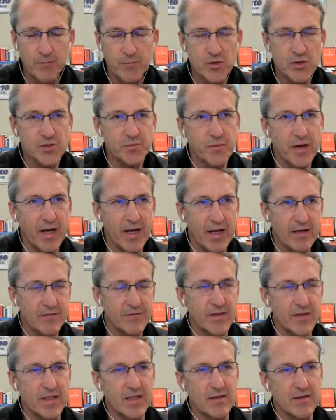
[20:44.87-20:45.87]
pushback
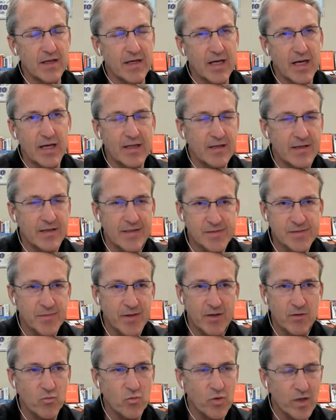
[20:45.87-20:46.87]
thing like it doesn't
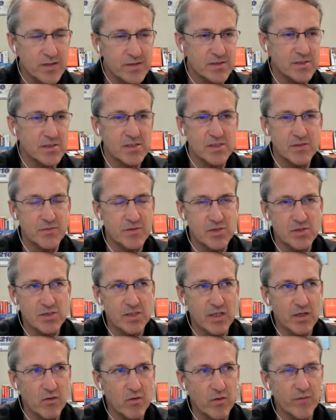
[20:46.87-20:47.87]
matter what system it's just
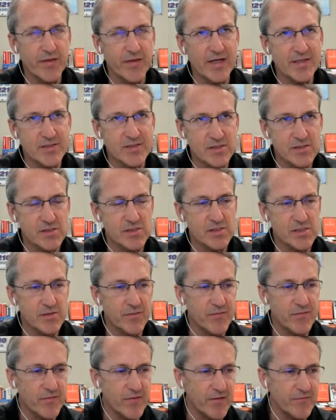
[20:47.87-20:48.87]
like oh if that's a system